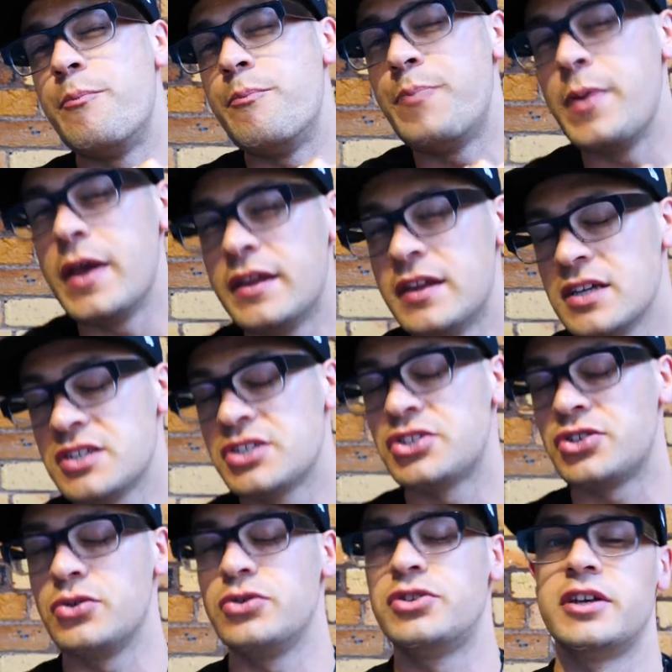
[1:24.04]
better
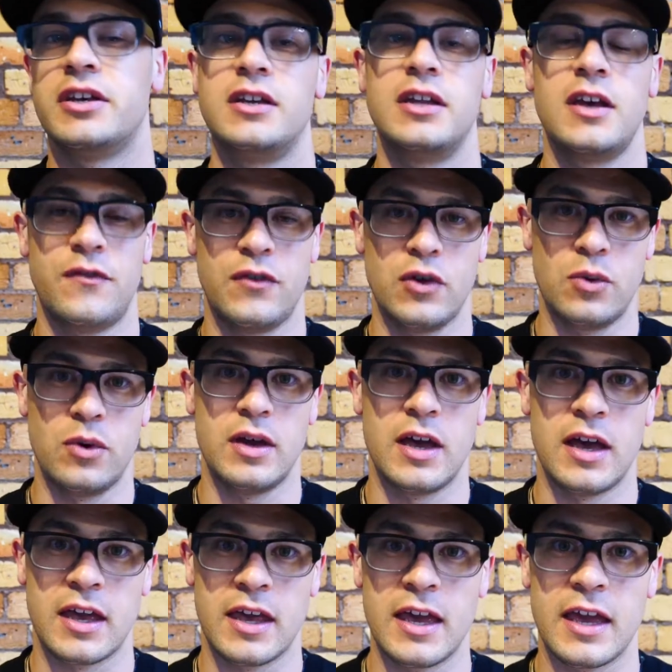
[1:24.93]
suited if you
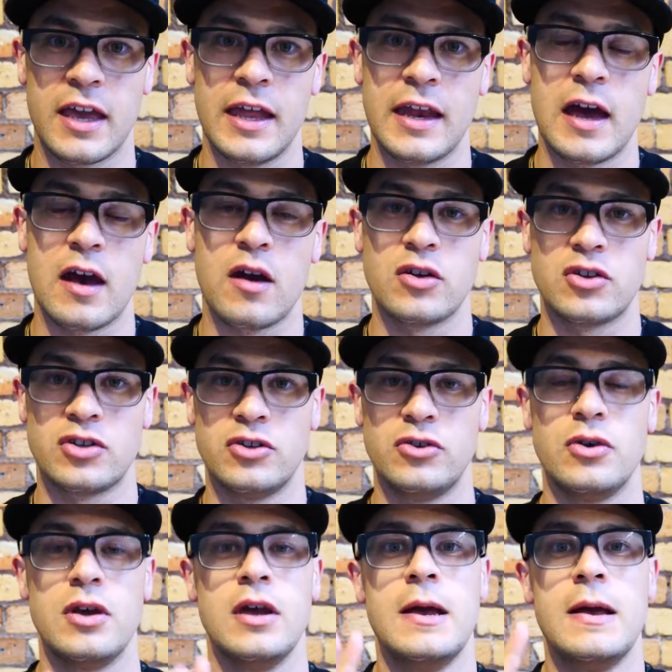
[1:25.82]
were kicking out
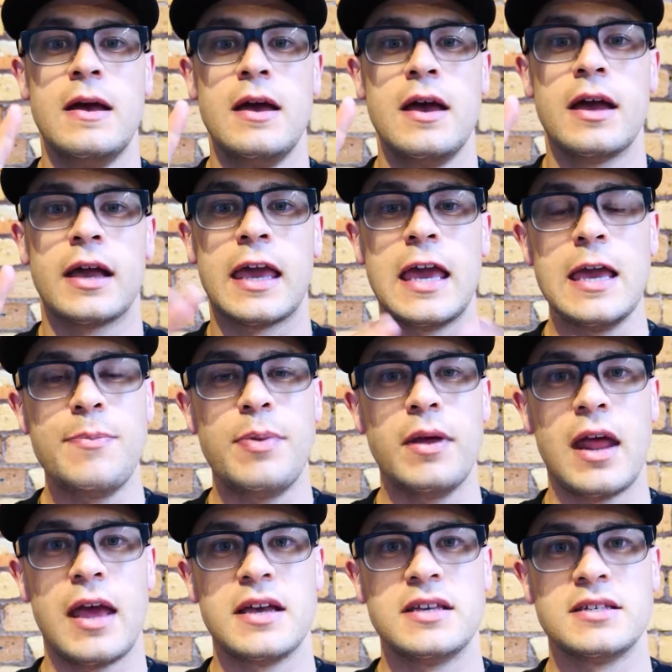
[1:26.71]
to keep
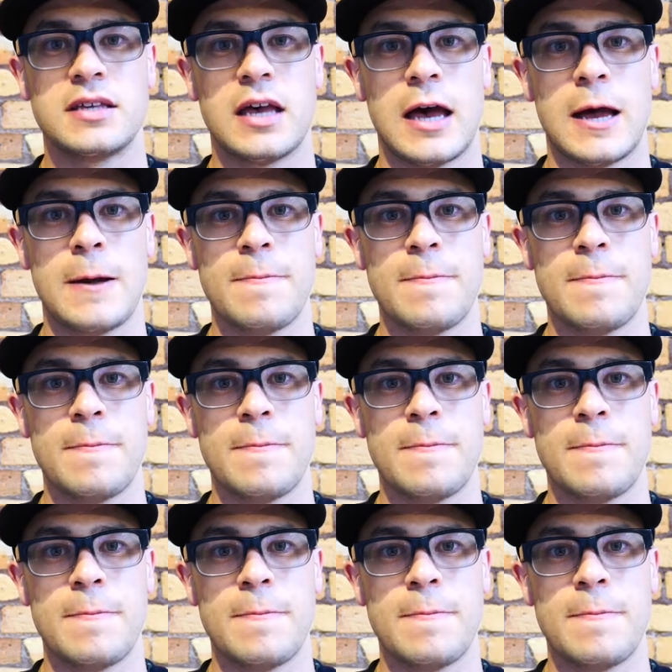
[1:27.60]
it as